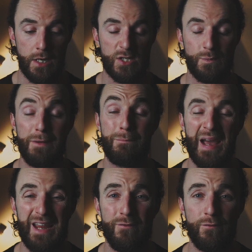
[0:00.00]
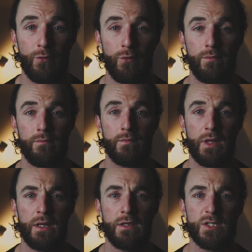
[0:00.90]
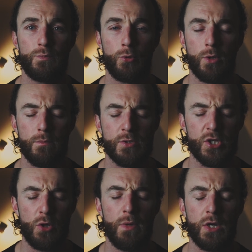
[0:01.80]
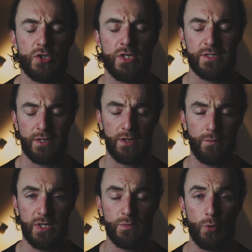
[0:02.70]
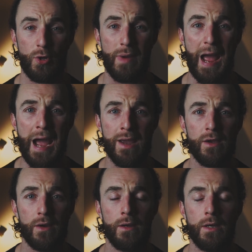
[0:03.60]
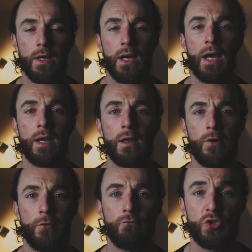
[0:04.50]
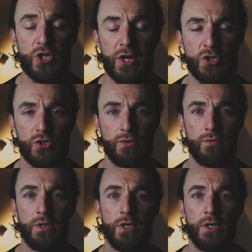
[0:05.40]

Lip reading: it's been painful, and it's brought up so much inside of me. It's brought up anger at rejection.